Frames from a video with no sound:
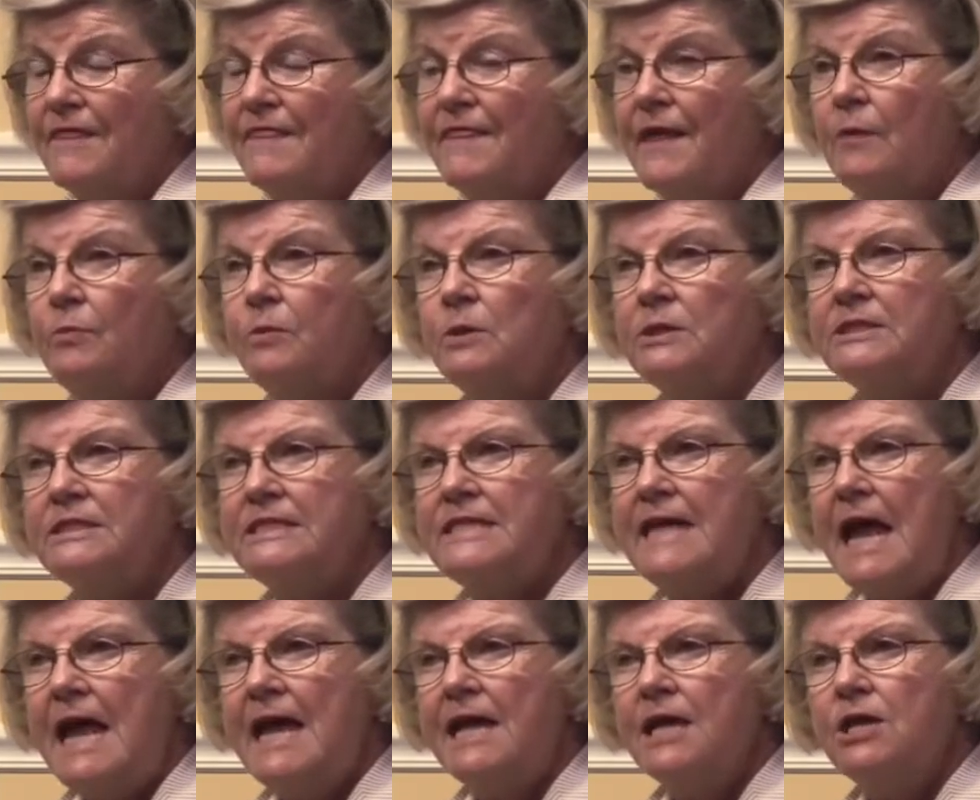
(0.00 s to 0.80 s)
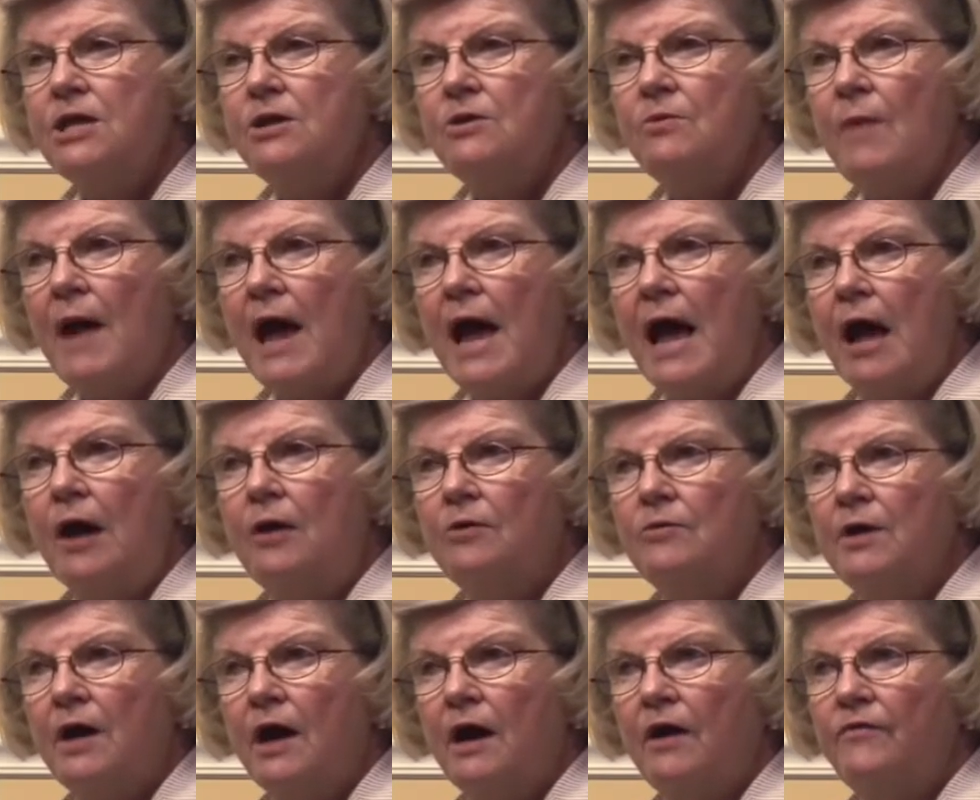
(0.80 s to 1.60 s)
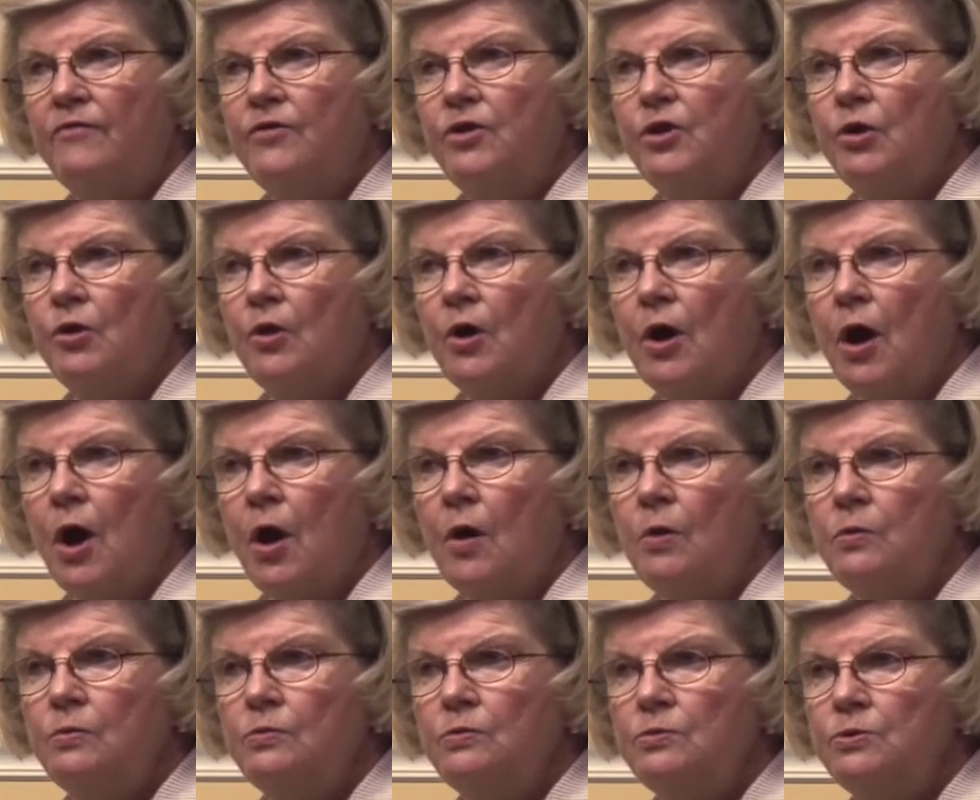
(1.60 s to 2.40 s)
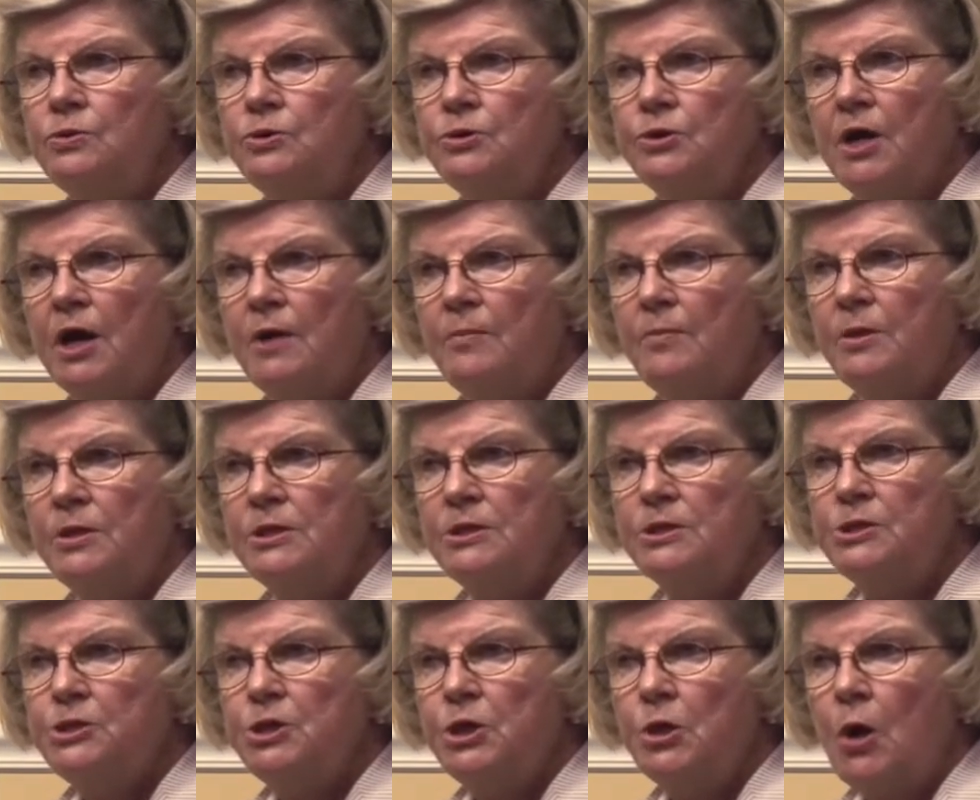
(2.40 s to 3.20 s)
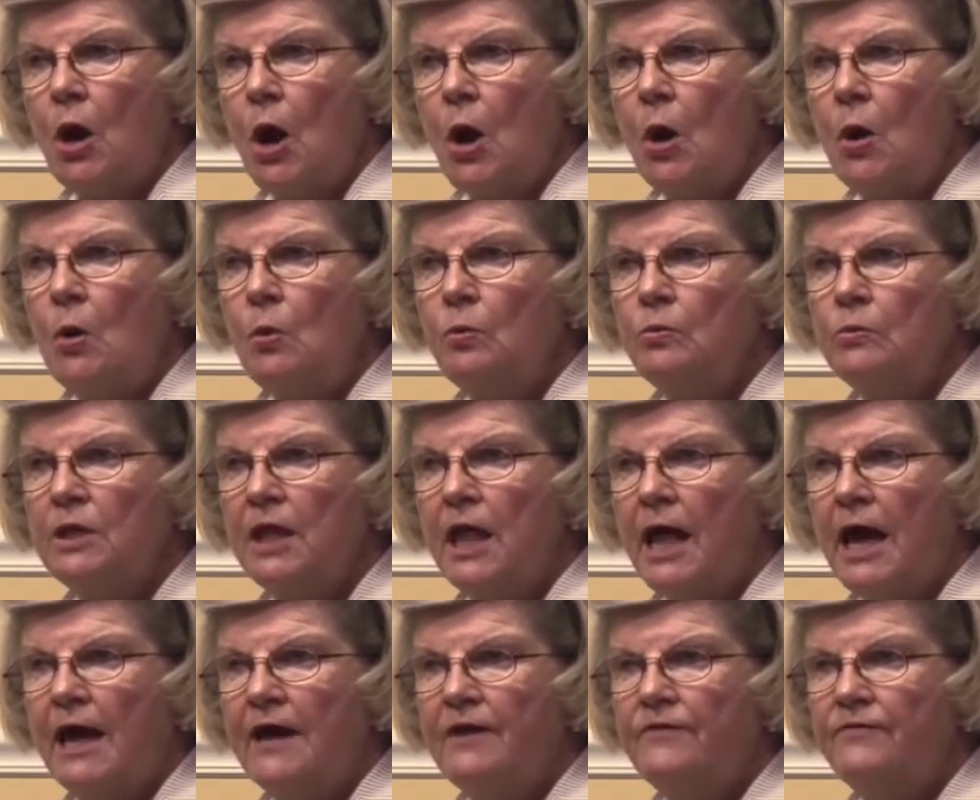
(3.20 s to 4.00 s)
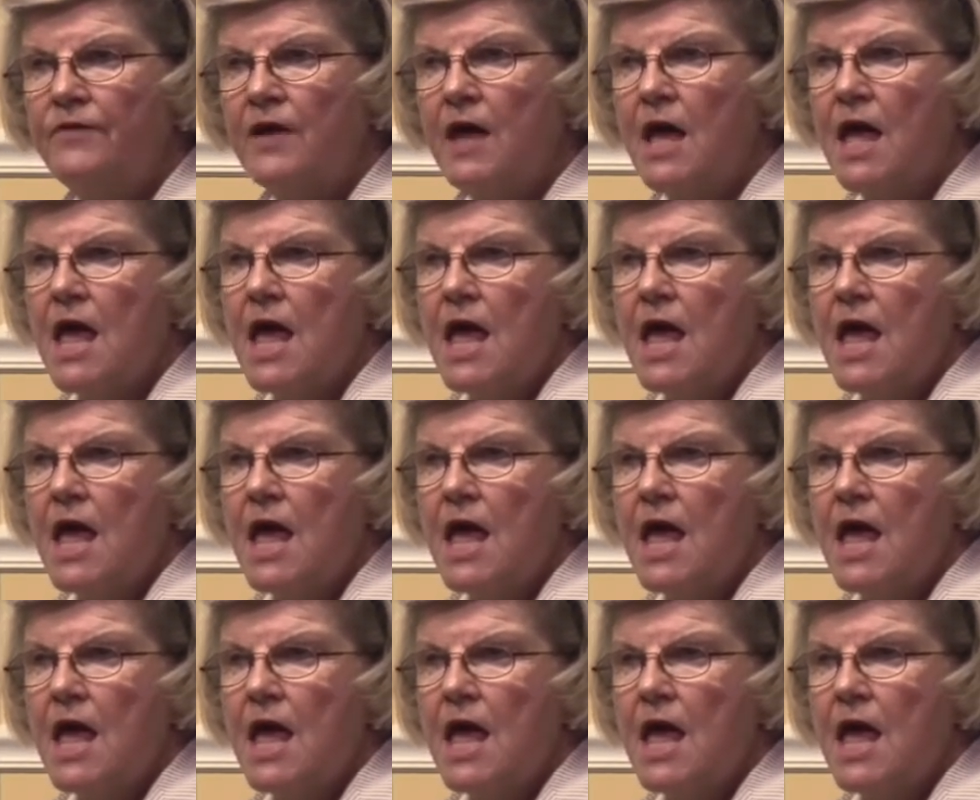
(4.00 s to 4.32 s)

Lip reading: that will take you out of your own troubles, your own life,